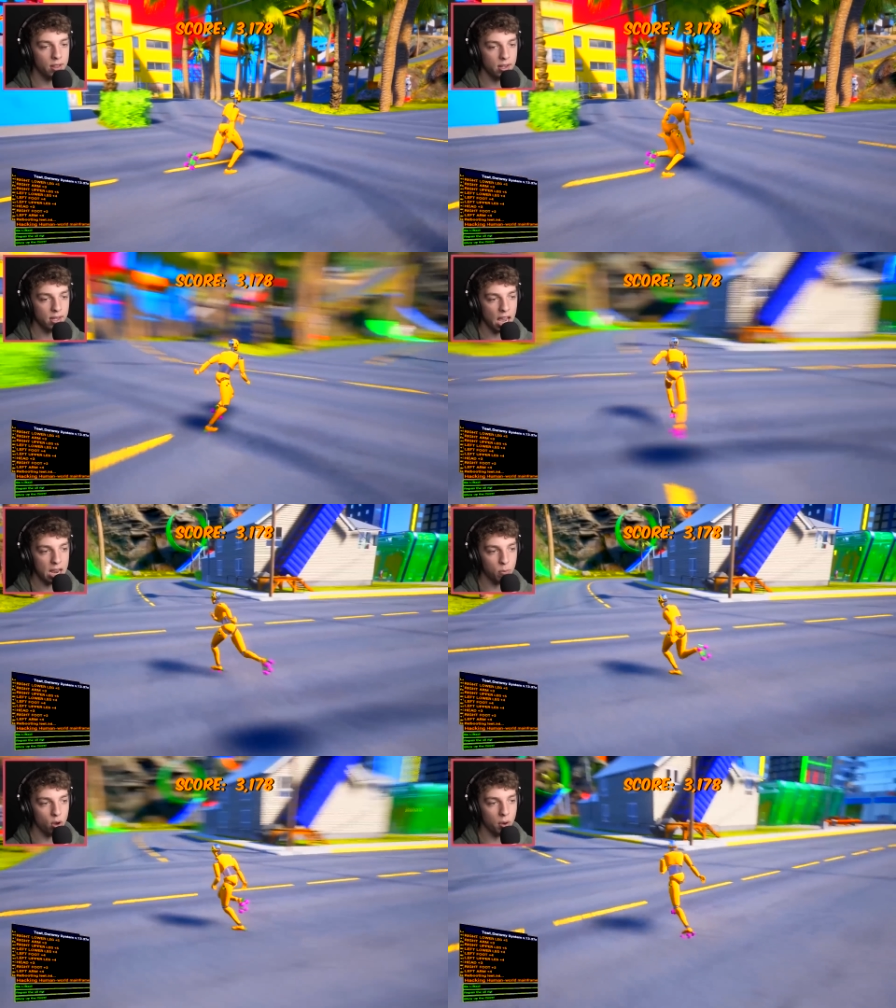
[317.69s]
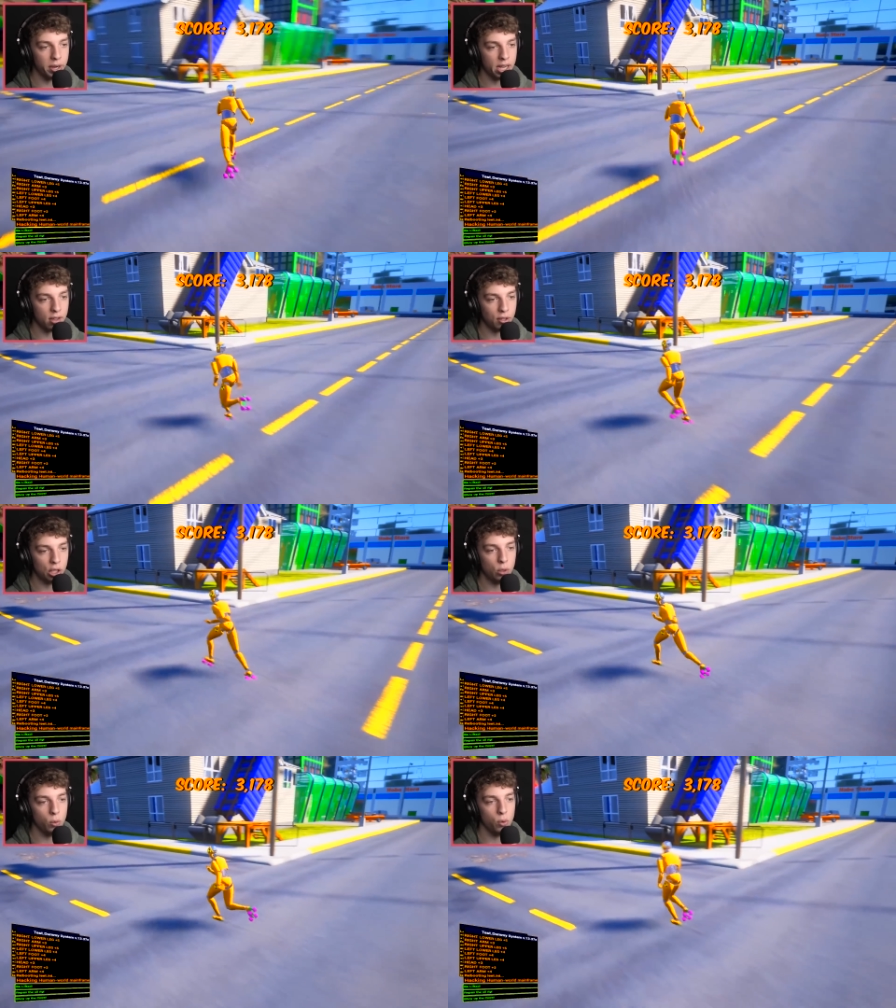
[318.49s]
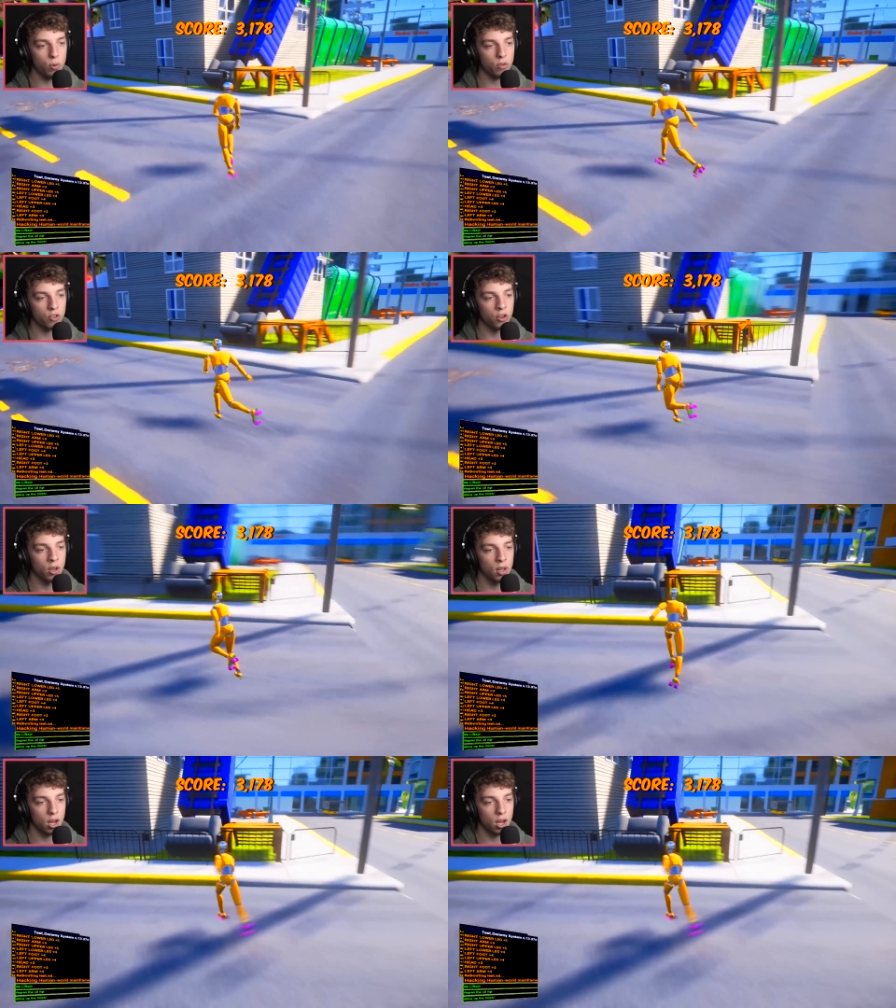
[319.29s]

This game world is huge.